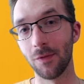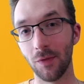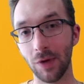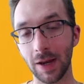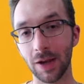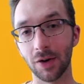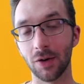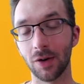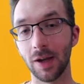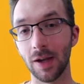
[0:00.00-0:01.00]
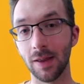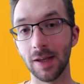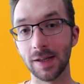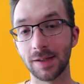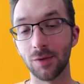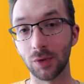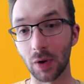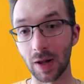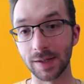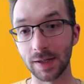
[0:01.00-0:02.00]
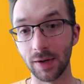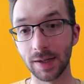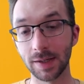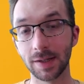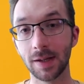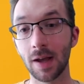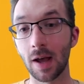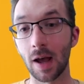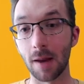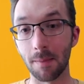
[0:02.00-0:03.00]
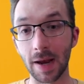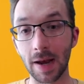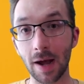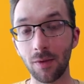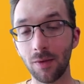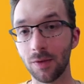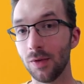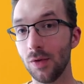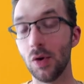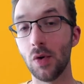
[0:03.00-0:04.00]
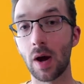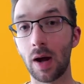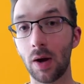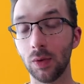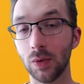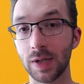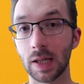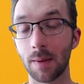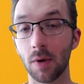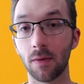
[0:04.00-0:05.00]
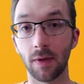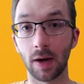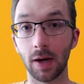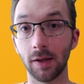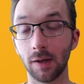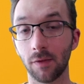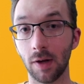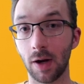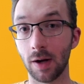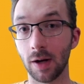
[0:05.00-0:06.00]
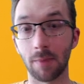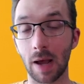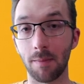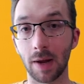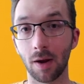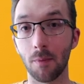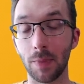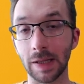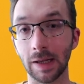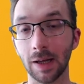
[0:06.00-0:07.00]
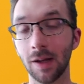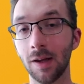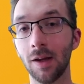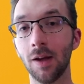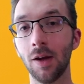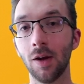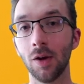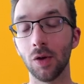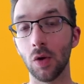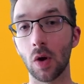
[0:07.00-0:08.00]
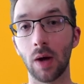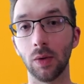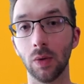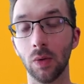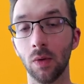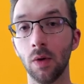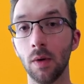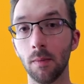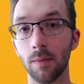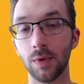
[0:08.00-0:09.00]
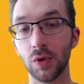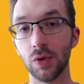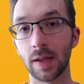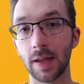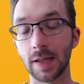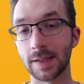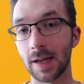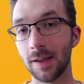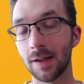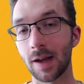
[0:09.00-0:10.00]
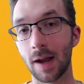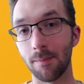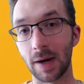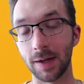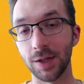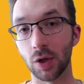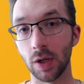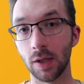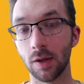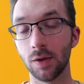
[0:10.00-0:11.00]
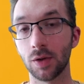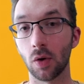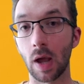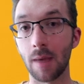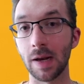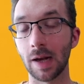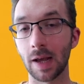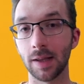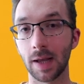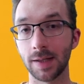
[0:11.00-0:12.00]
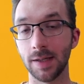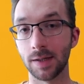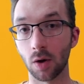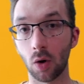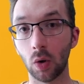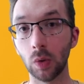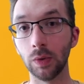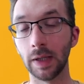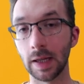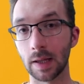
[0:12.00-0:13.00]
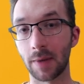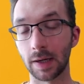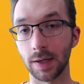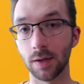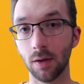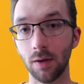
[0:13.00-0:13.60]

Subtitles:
video in this tutorial series, and by now you know how to set up your federated learning pipeline completely. You know how to choose a dataset and partition it so every client gets its own data partition.